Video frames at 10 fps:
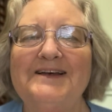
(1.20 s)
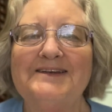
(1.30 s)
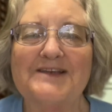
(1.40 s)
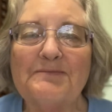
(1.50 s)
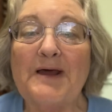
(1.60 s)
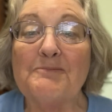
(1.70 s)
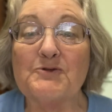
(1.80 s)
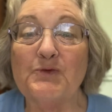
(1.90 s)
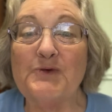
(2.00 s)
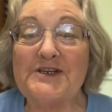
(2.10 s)
Sometimes
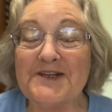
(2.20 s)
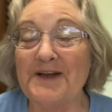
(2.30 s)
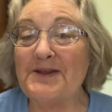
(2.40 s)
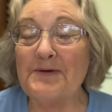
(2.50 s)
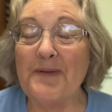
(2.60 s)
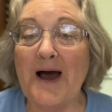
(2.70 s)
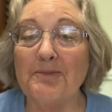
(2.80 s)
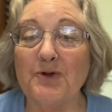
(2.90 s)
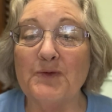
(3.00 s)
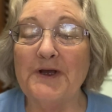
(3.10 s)
when we study the
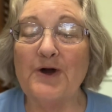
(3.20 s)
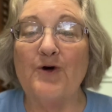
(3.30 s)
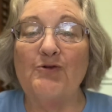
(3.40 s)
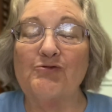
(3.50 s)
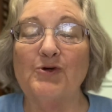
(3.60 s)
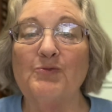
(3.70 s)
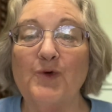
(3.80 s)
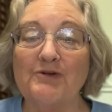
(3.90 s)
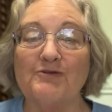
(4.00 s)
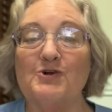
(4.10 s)
Bible, we go from
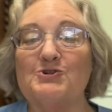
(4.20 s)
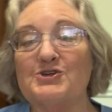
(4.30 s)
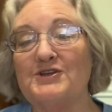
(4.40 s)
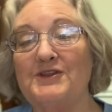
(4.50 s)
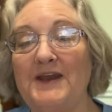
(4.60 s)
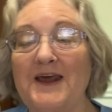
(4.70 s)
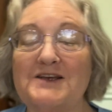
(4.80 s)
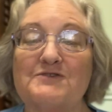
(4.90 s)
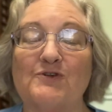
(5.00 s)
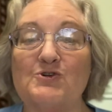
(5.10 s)
one verse to the
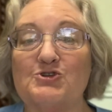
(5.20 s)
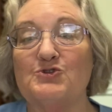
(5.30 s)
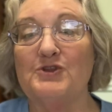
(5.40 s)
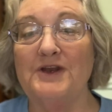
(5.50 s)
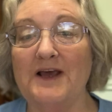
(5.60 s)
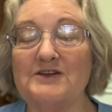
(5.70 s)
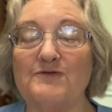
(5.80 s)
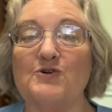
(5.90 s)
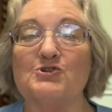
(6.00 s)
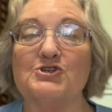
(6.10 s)
next verse to the next
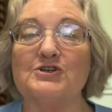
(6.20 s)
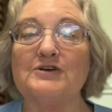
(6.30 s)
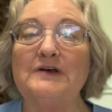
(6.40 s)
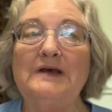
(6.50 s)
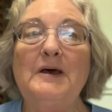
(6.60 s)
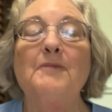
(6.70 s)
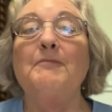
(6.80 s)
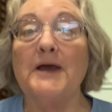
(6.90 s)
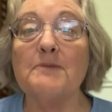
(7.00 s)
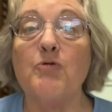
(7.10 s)
verse to
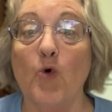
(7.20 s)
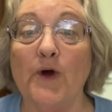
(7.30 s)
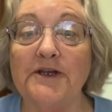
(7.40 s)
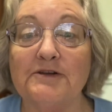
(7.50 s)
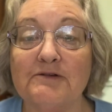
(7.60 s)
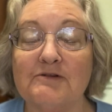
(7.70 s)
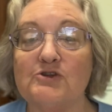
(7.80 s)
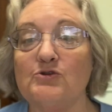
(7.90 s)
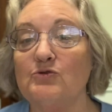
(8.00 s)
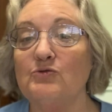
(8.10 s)
make a point,
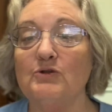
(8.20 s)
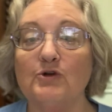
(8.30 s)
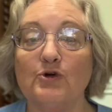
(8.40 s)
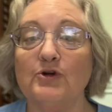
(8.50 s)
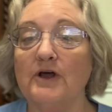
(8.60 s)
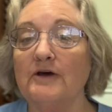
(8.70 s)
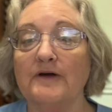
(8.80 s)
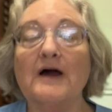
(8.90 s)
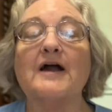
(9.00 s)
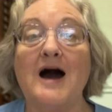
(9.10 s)
to learn
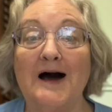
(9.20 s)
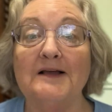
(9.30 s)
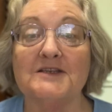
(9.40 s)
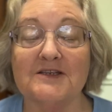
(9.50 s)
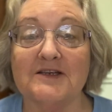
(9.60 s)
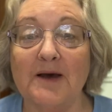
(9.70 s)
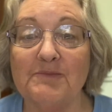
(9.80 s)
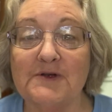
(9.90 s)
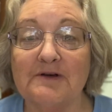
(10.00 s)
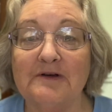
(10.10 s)
a concept.